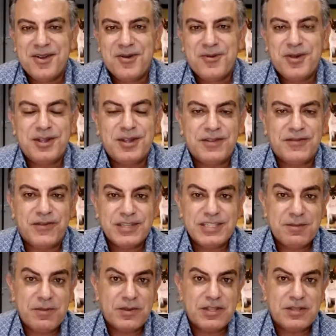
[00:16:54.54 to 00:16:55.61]
Well, you know, the first
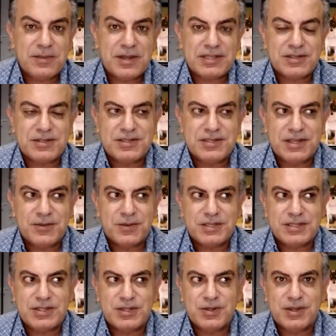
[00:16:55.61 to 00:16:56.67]
time I went to Mexico City was
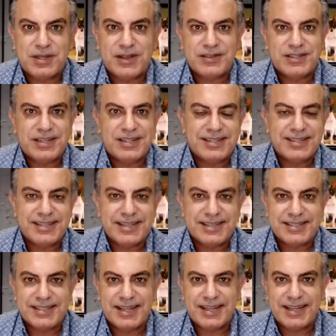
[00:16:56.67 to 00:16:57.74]
in
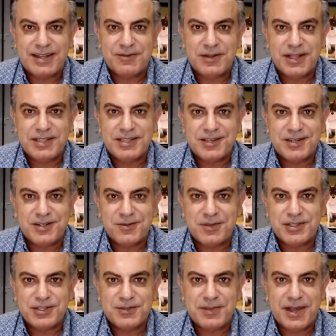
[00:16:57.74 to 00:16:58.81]
2006, and I really didn't know
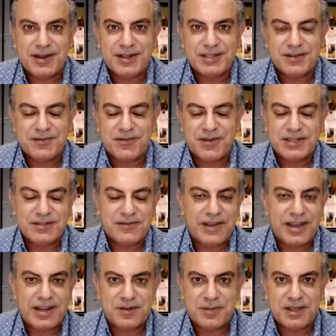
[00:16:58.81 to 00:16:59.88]
much about it. Some friends
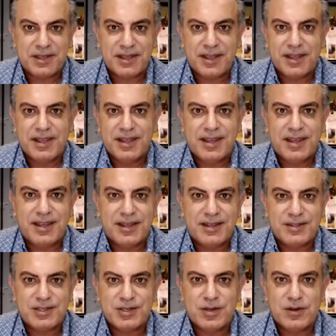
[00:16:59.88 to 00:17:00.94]
invited me uh,
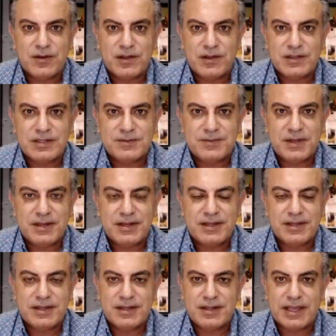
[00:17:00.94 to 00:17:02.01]
to go over there and spend
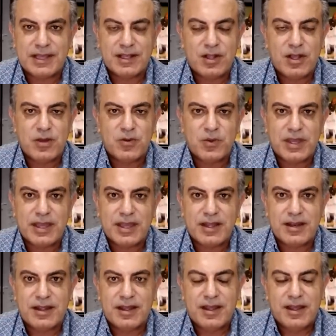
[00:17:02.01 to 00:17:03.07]
uh, like a long
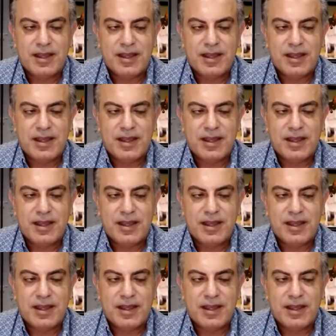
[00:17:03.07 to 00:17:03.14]
weekend.